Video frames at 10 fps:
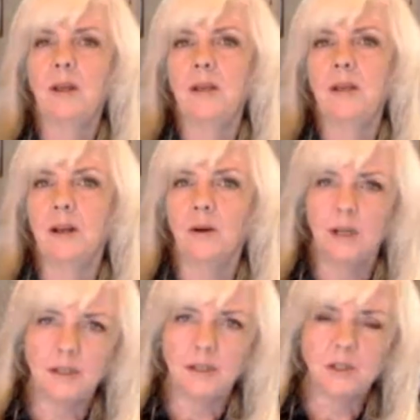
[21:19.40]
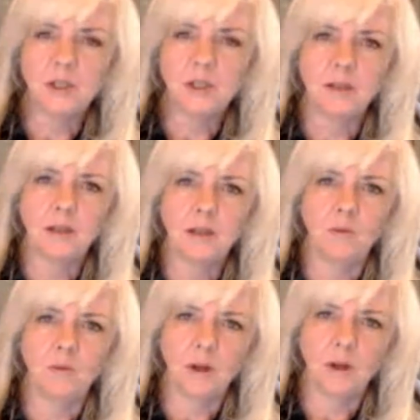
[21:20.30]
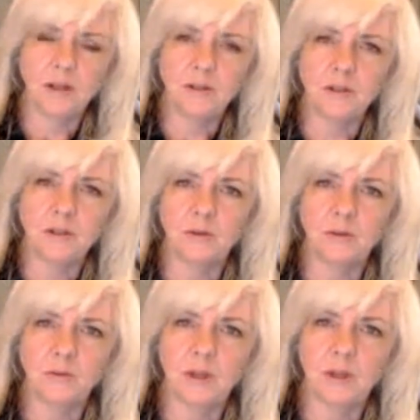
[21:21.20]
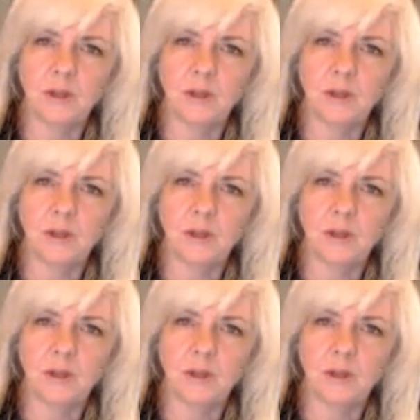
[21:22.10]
In addition, they wanted to